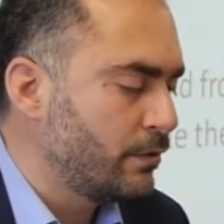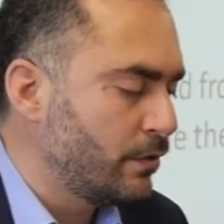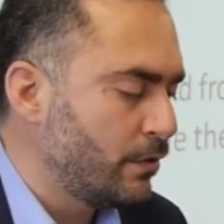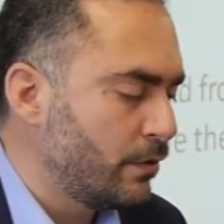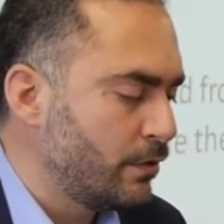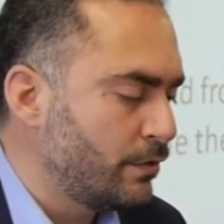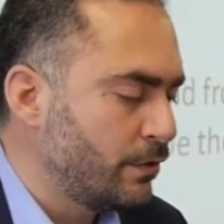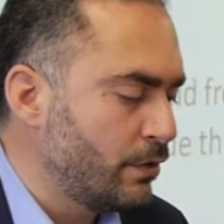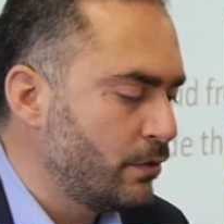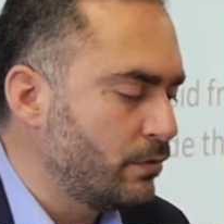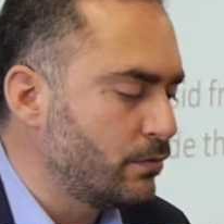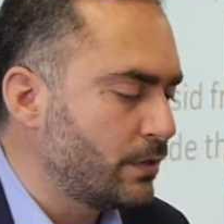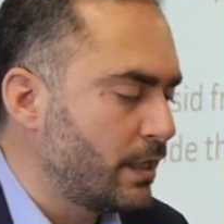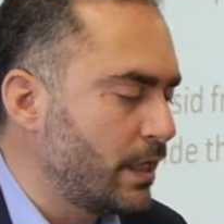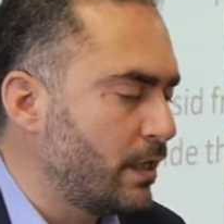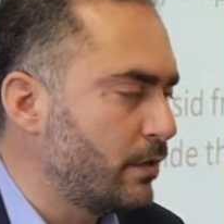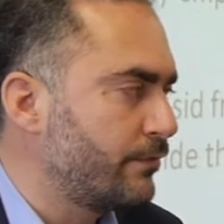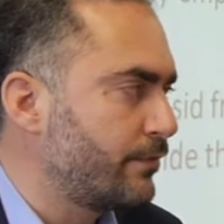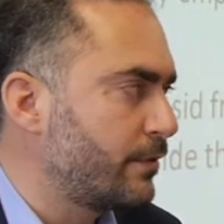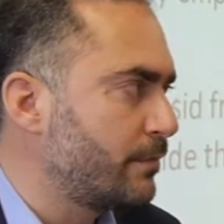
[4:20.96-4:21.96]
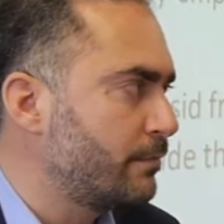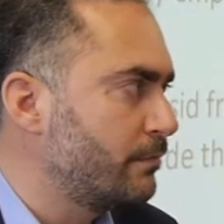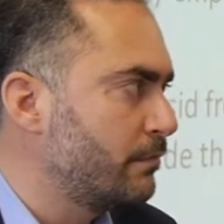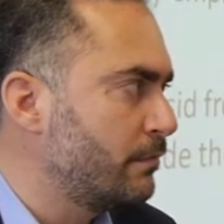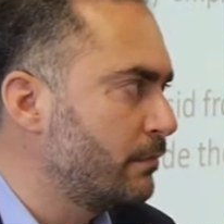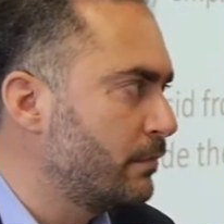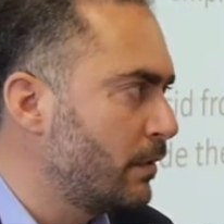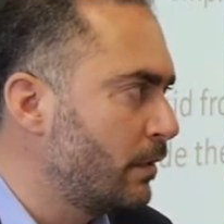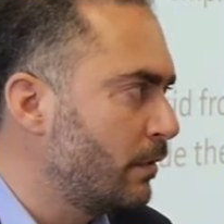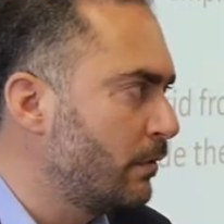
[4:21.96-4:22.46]
know now
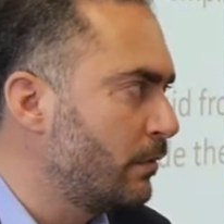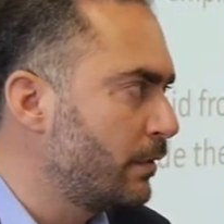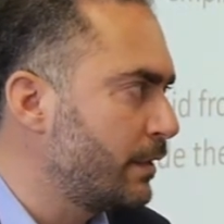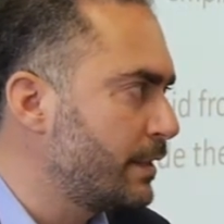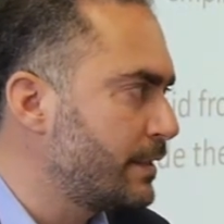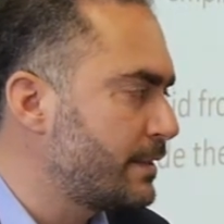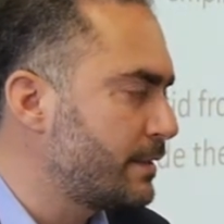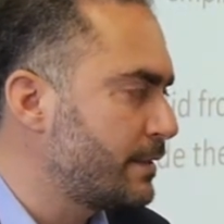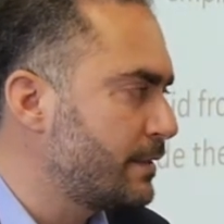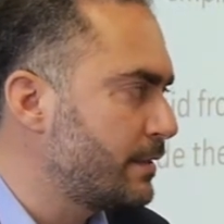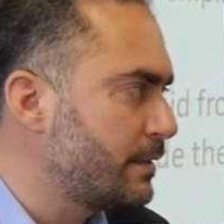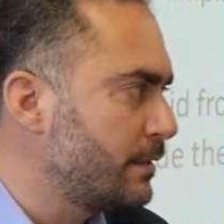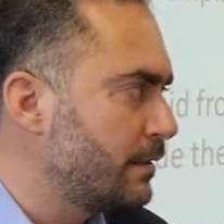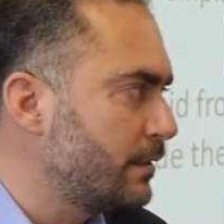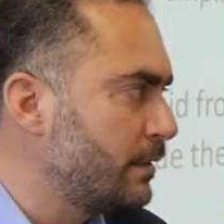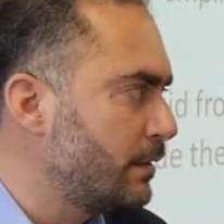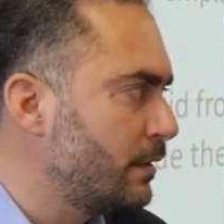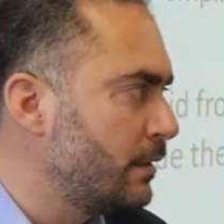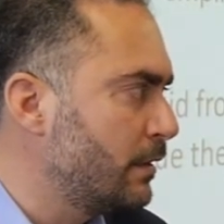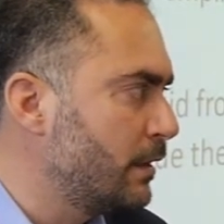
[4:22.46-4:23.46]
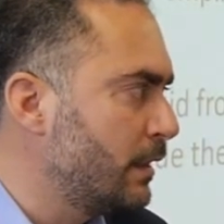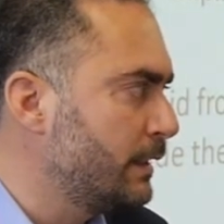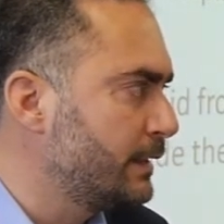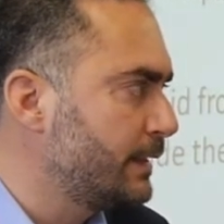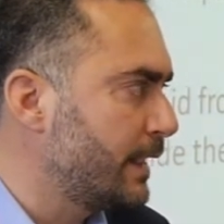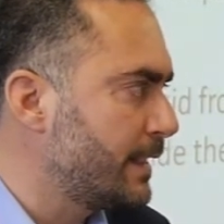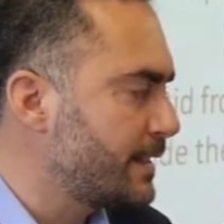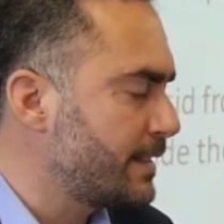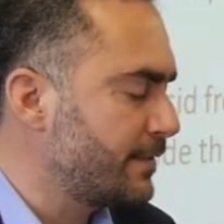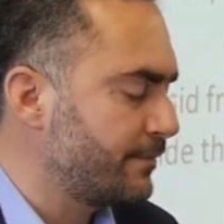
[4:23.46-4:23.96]
from all this
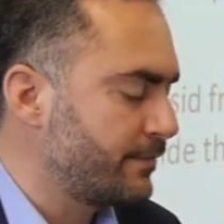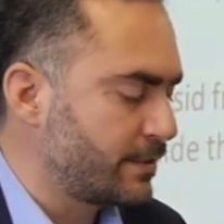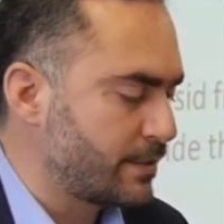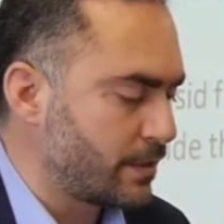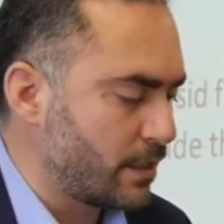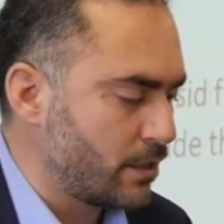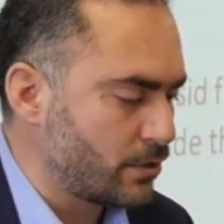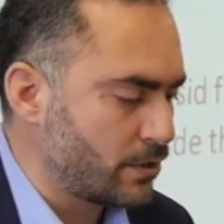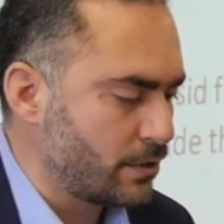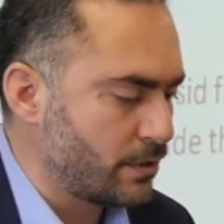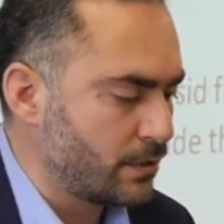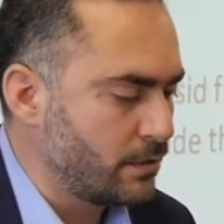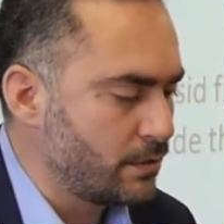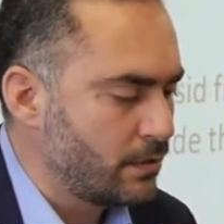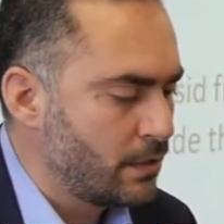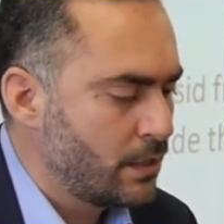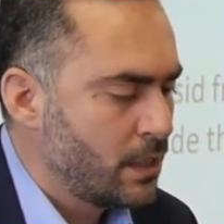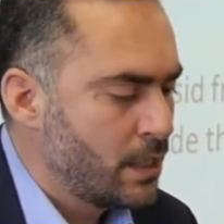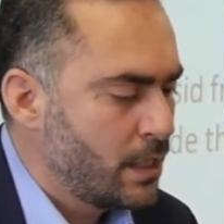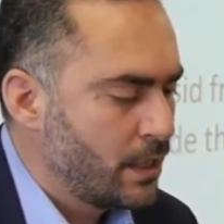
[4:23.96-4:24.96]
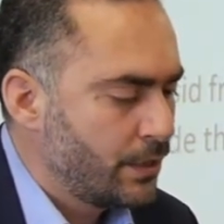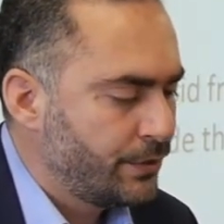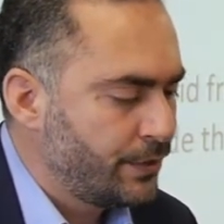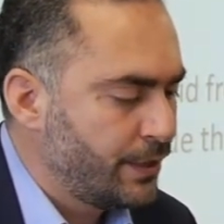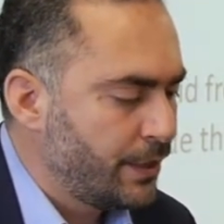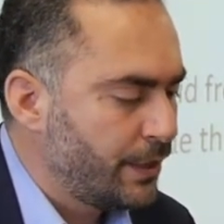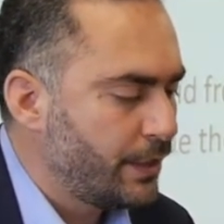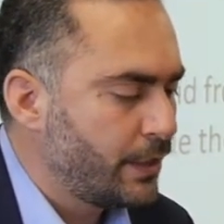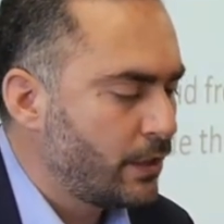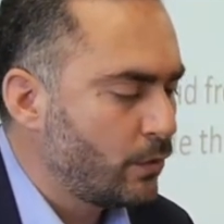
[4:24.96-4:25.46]
intensive discussion,
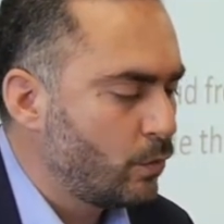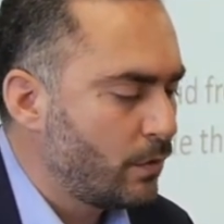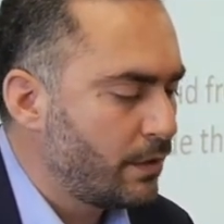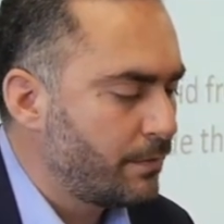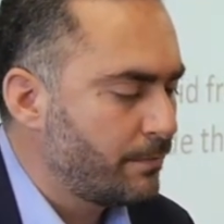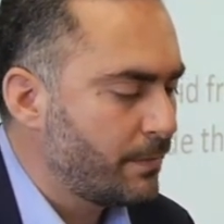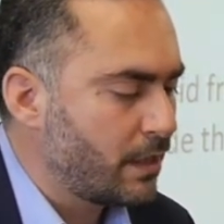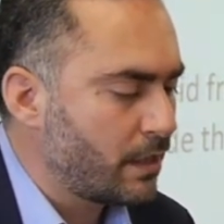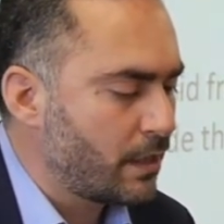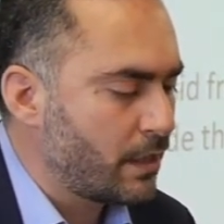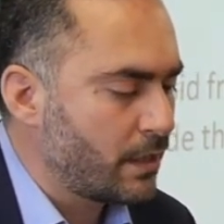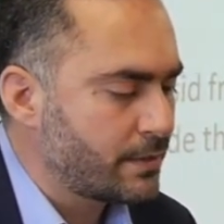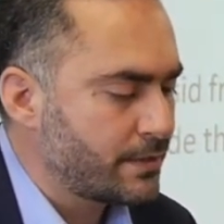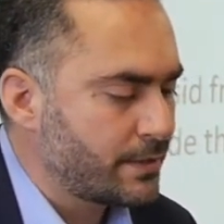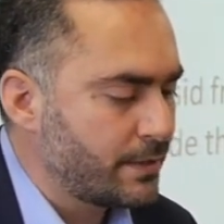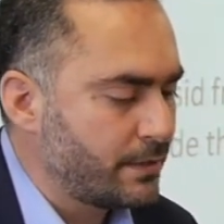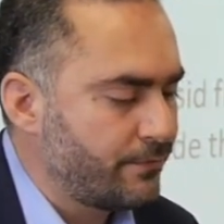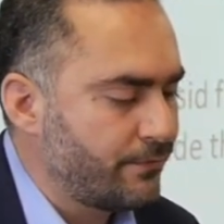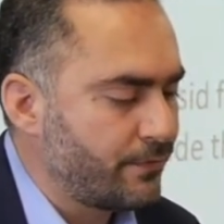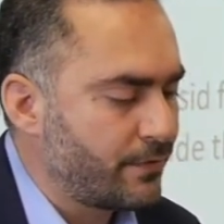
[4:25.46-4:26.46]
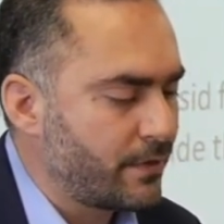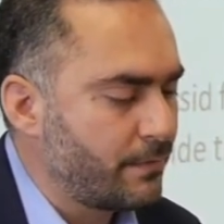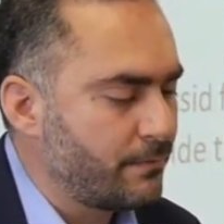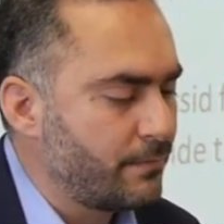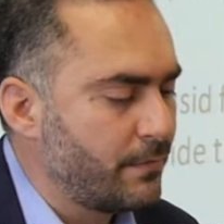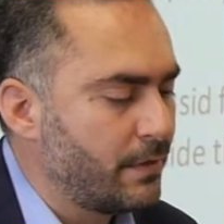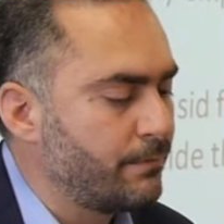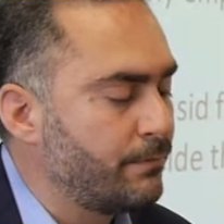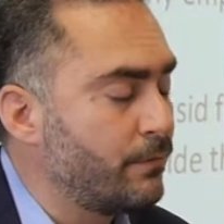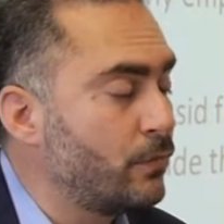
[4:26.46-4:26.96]
dealing with Maqasid
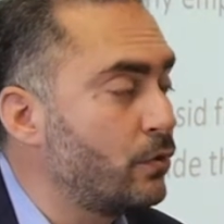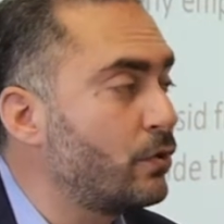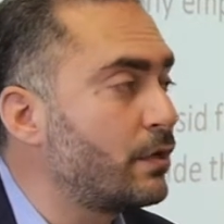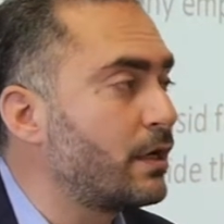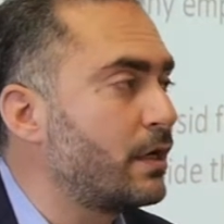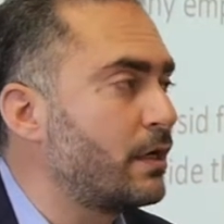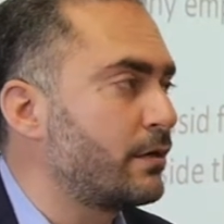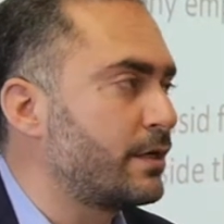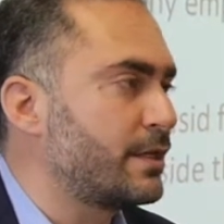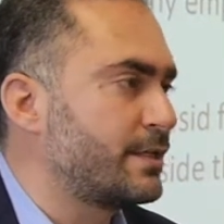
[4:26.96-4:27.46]
from a moral